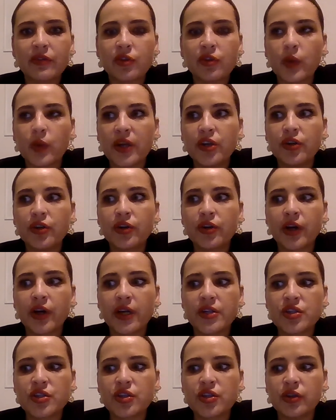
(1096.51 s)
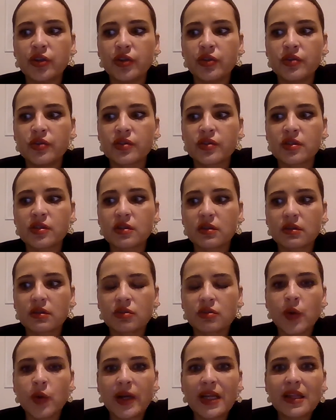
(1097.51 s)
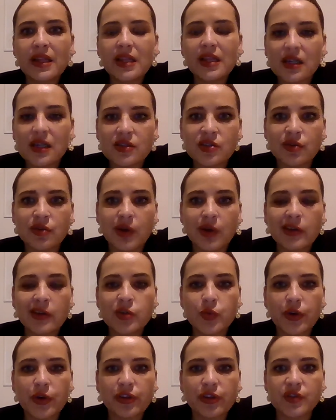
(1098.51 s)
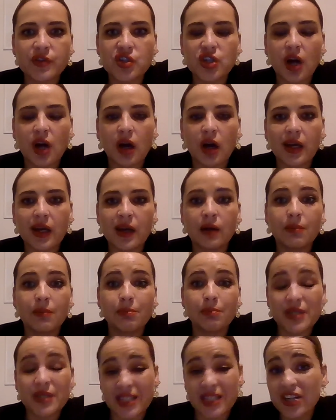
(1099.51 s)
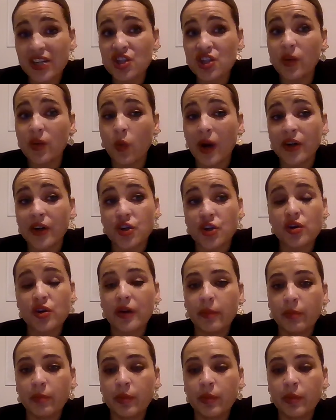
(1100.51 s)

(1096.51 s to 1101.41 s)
when you're going to lose 20,000 Rand worth of stock in potentially one trip,